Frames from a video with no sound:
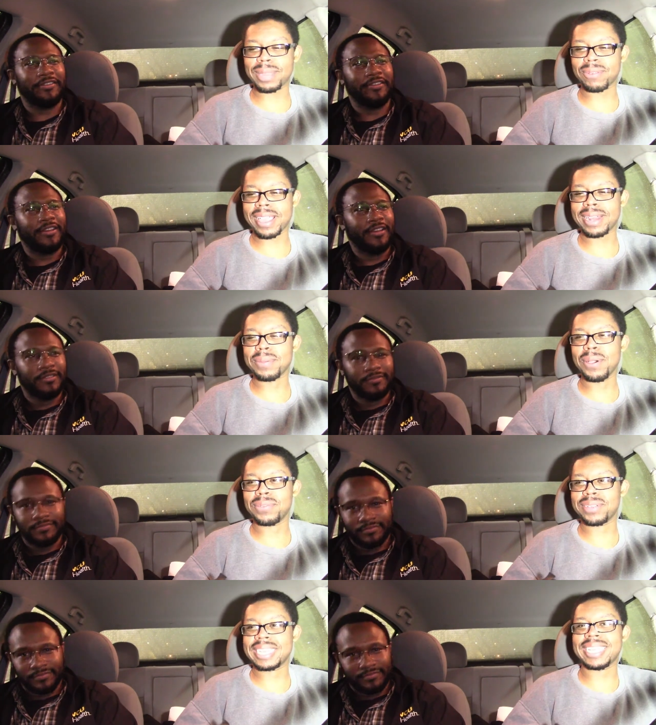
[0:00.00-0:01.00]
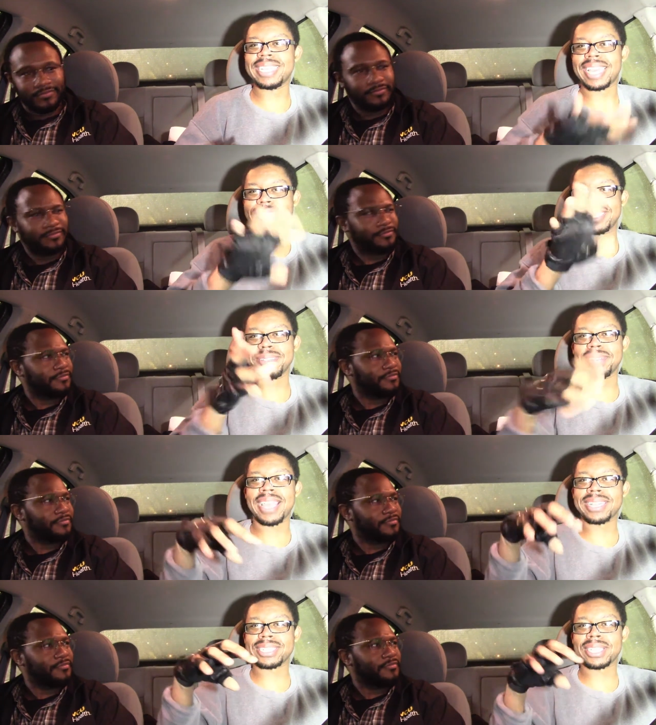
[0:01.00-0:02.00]
Speaker 1: ran him over and then he like
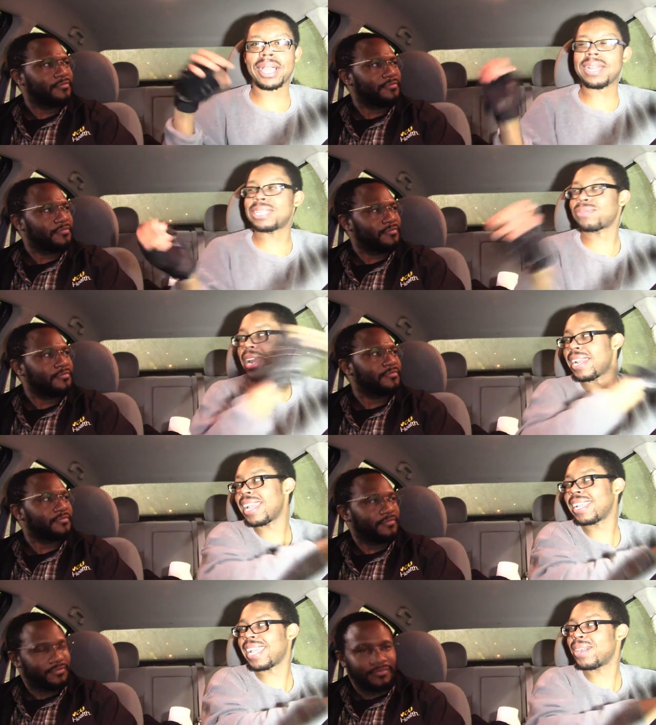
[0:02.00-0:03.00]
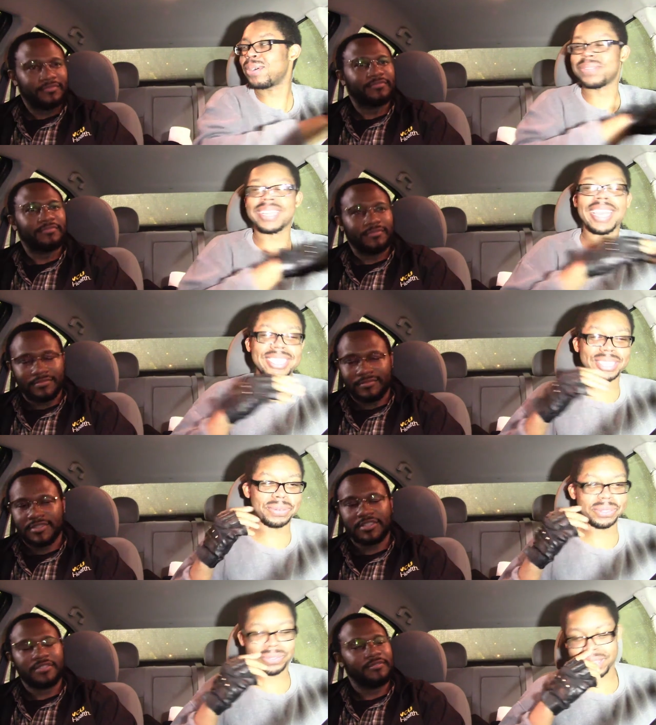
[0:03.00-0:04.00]
got into the car and just ran that guy over. That shit
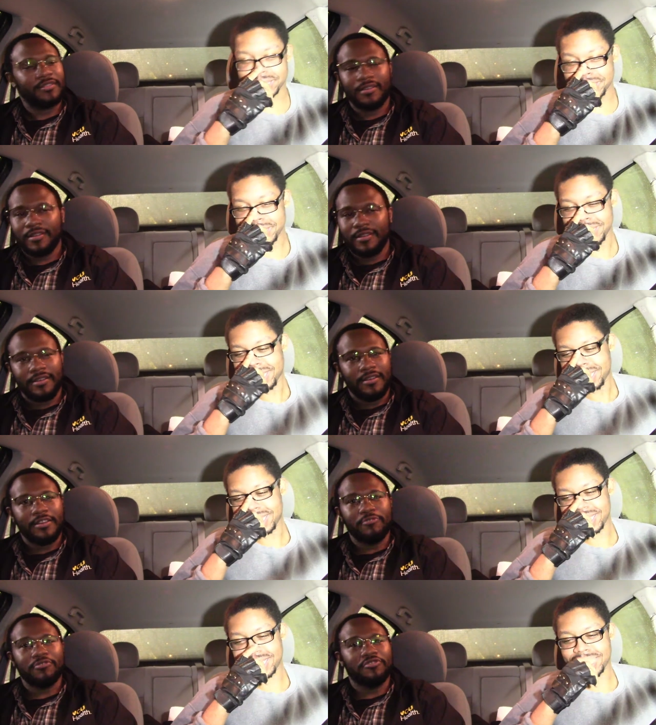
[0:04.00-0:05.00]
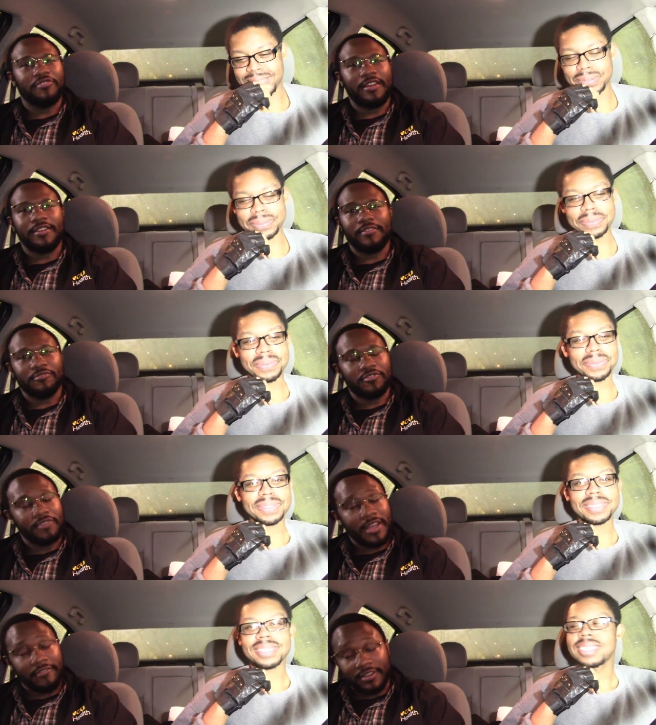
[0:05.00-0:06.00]
was funny.
Speaker 2: He was uh, he was
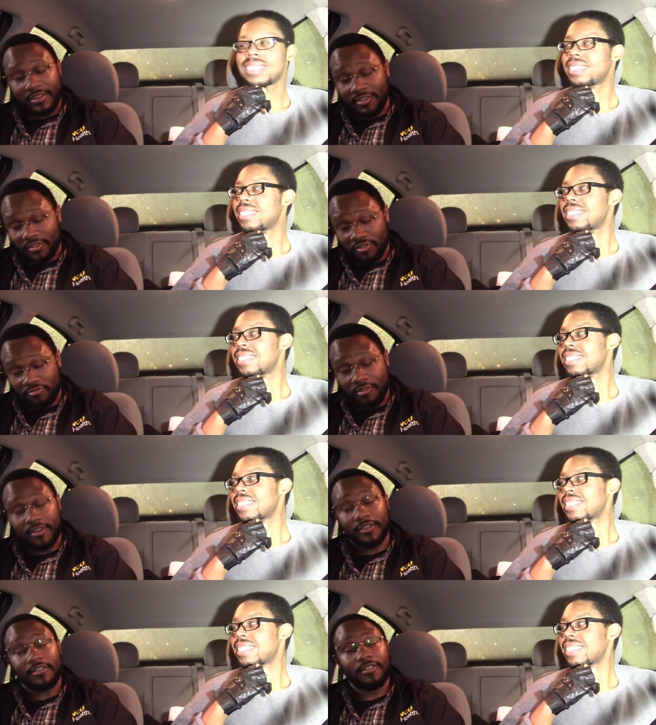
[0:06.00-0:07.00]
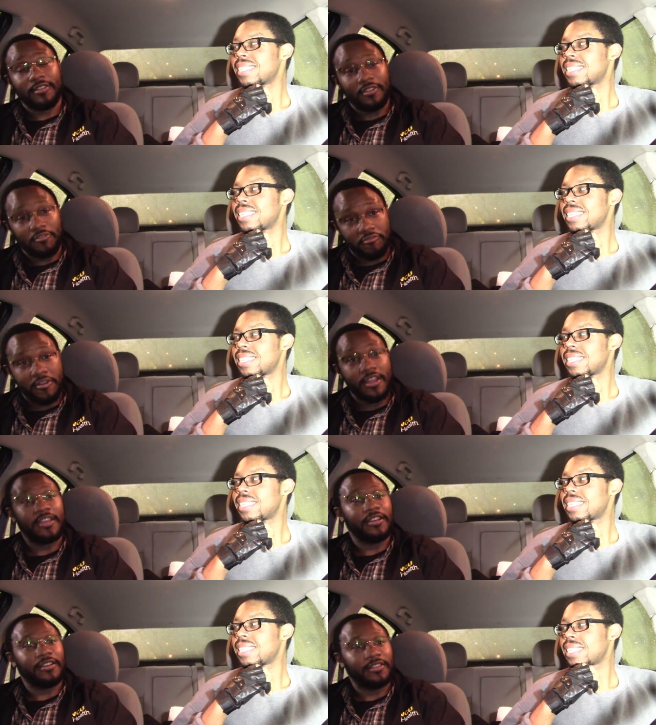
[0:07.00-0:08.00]
driving that truck
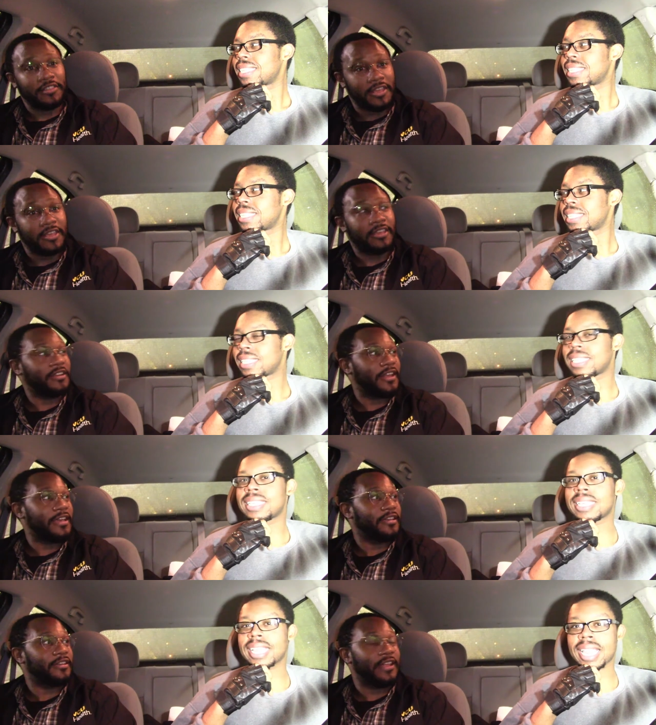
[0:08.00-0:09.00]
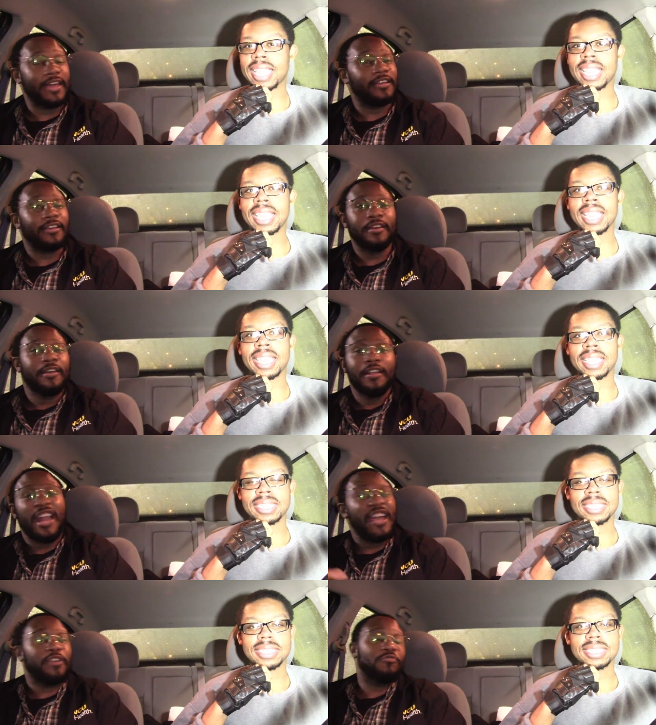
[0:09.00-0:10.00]
crane thing like yeah. like
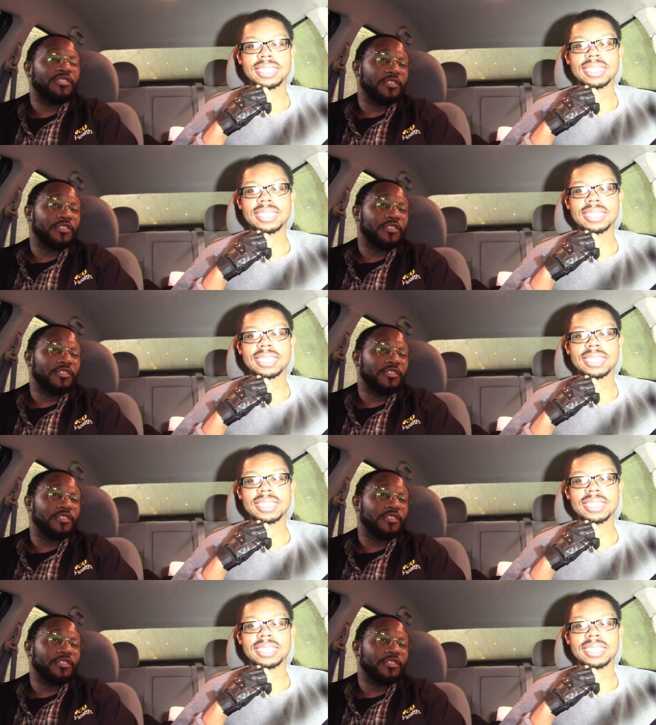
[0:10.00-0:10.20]
like it was a